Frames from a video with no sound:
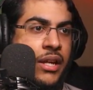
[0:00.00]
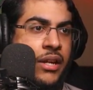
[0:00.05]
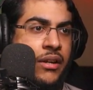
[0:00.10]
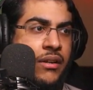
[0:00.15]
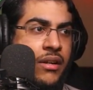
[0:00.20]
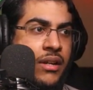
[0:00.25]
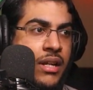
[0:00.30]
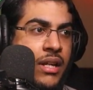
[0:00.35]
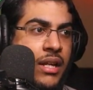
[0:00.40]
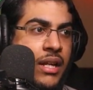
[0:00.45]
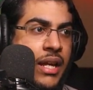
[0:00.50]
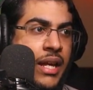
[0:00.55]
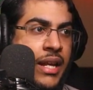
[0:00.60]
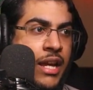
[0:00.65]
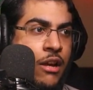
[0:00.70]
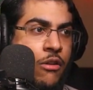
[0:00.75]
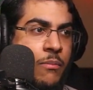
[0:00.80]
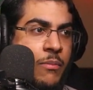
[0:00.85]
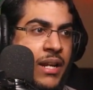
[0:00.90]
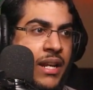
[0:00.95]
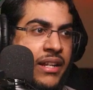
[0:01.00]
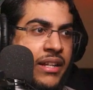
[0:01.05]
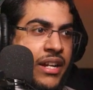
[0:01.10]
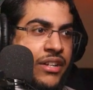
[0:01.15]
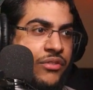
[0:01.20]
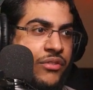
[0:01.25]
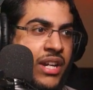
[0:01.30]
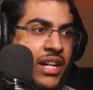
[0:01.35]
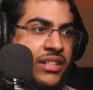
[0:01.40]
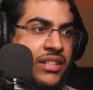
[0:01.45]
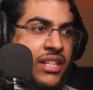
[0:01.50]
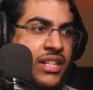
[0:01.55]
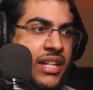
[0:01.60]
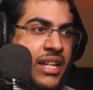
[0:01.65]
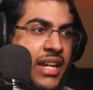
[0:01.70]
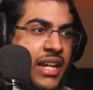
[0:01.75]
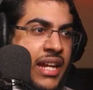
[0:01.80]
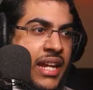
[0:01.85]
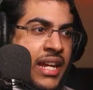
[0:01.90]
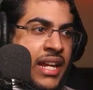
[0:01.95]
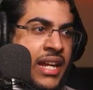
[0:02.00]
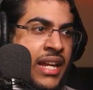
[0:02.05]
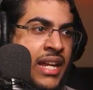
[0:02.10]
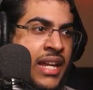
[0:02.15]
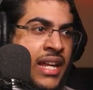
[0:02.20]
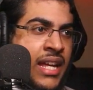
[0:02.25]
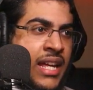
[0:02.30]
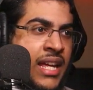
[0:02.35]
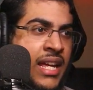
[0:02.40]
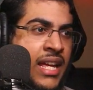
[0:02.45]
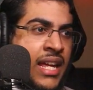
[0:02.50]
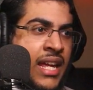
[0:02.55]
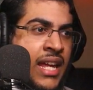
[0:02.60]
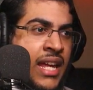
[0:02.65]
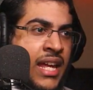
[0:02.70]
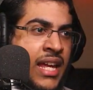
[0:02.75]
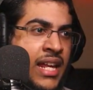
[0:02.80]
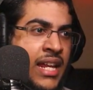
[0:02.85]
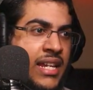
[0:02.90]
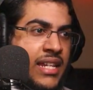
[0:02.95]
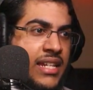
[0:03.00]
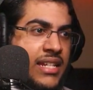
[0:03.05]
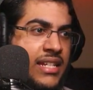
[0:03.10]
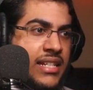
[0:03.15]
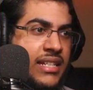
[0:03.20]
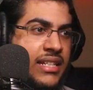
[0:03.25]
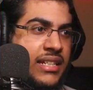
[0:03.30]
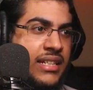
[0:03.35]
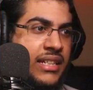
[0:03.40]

here, and now I'm getting attracted, and